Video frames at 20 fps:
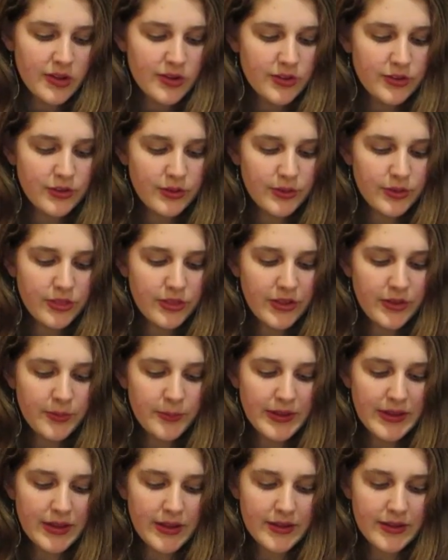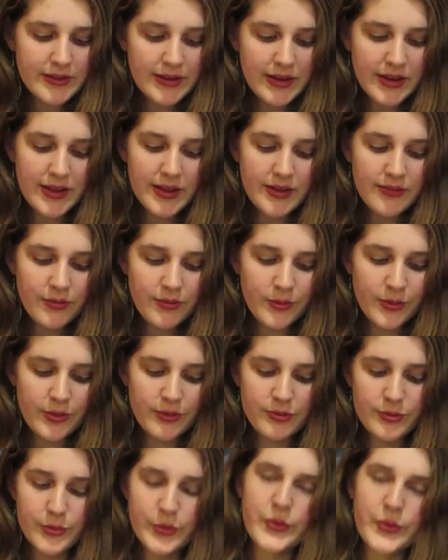Do you think me a knave or a
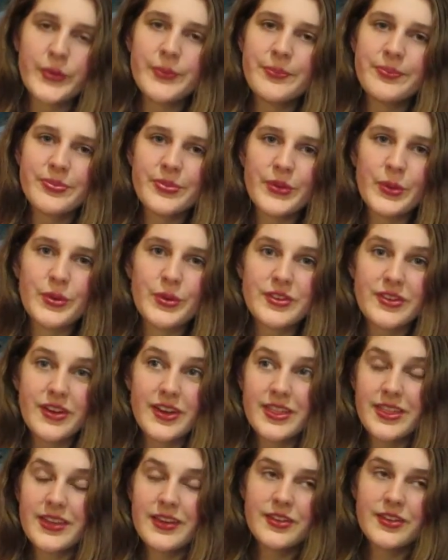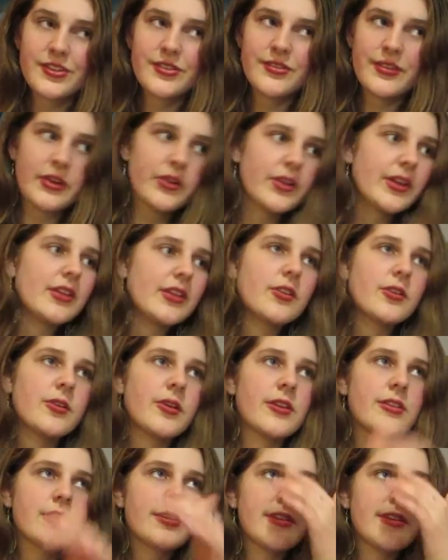fool? Which I think is very
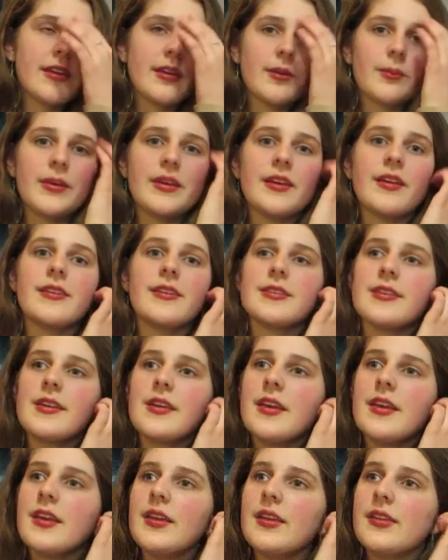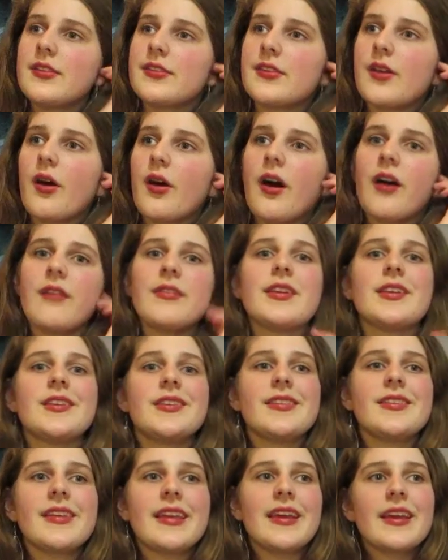interesting because
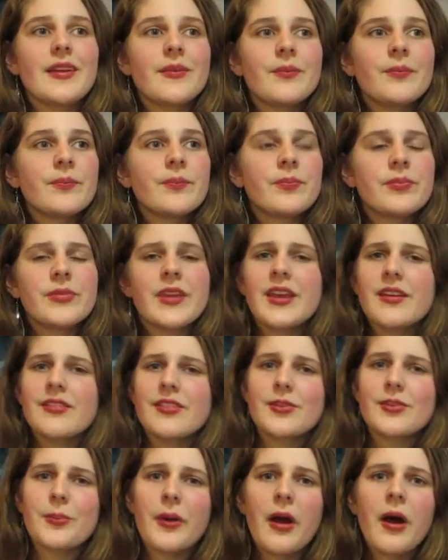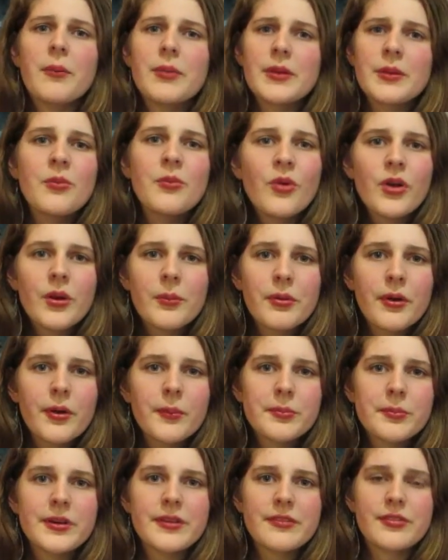obviously knave is probably more
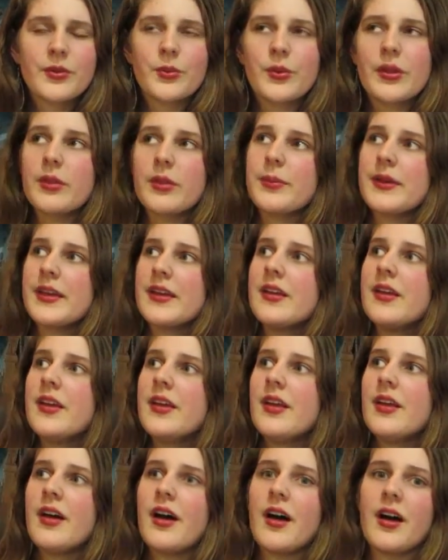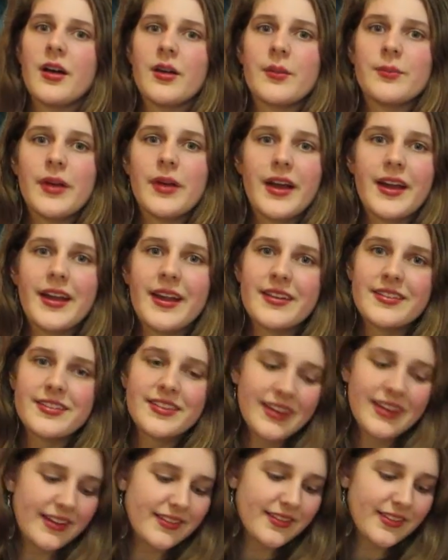appropriate for Willoughby. I
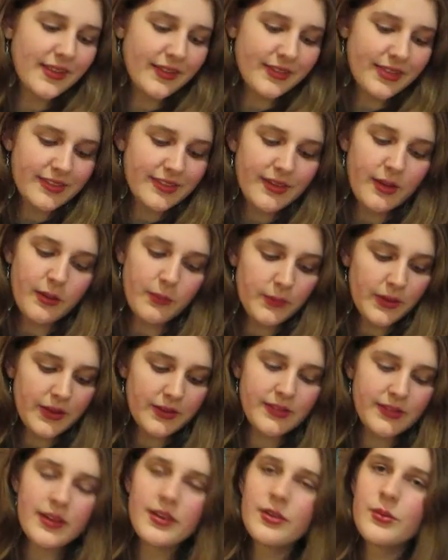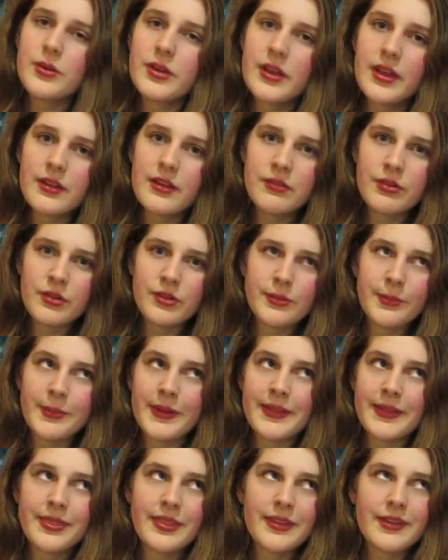actually had to look this up because I knew a knave was a
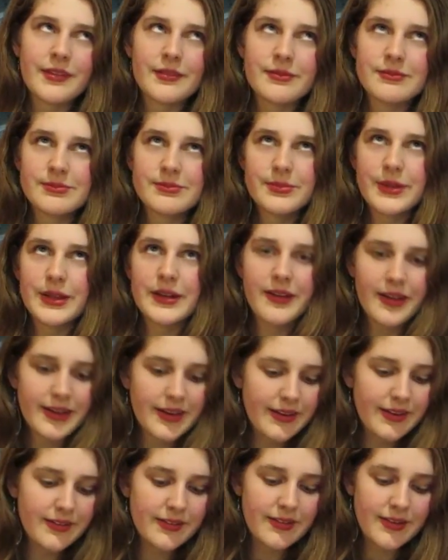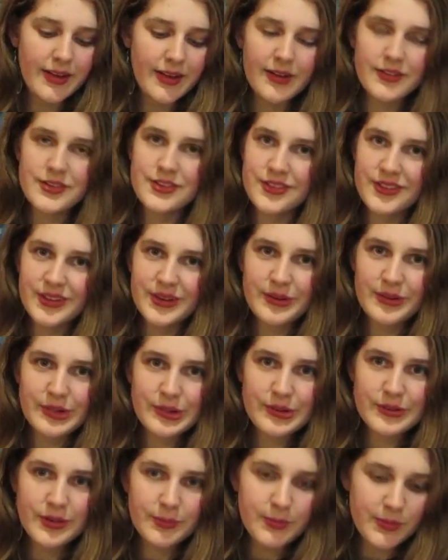bad thing, but I hadn't actually
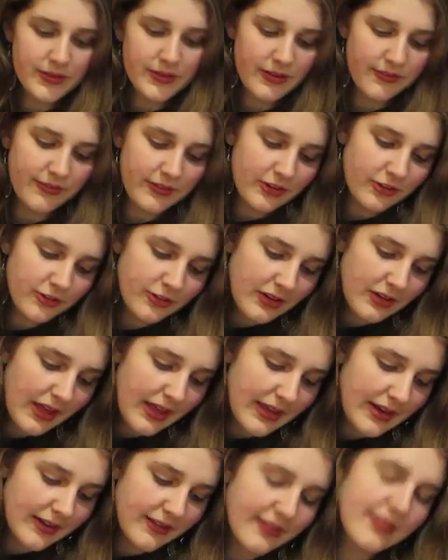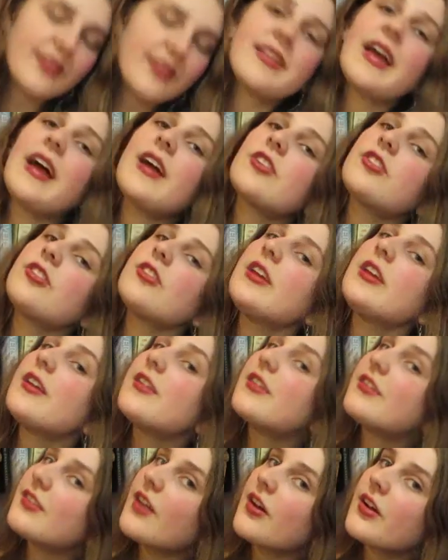looked up the definition, and it's actually a
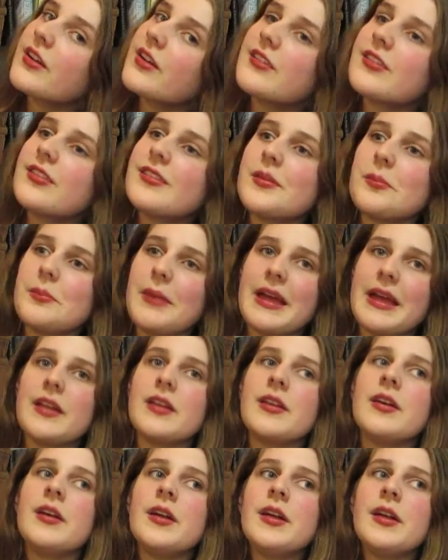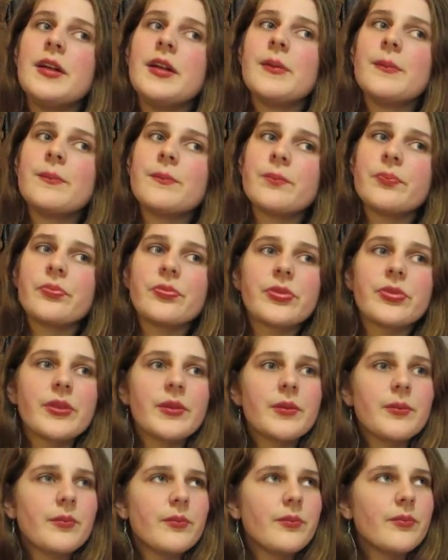dishonest man.
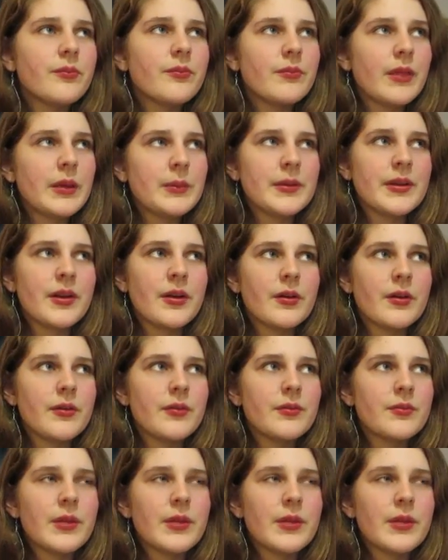Maybe not.